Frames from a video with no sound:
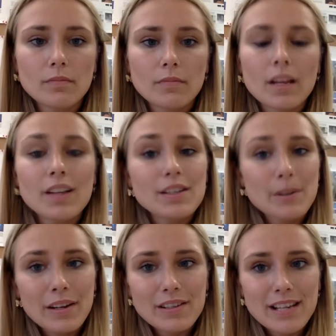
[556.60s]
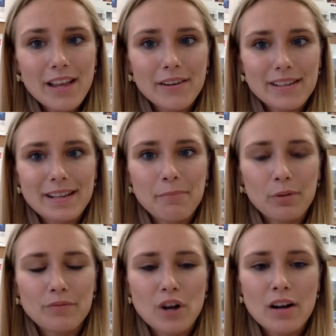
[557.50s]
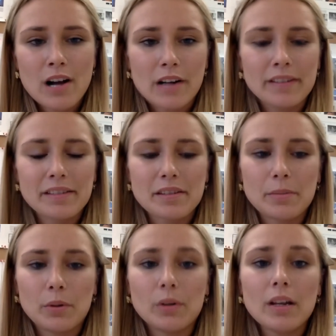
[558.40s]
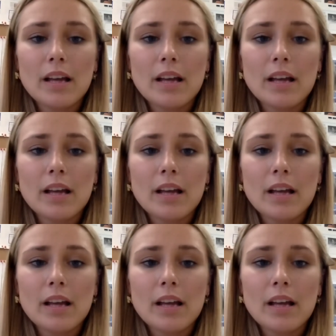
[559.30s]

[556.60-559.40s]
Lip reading: So here's another example of John Constable,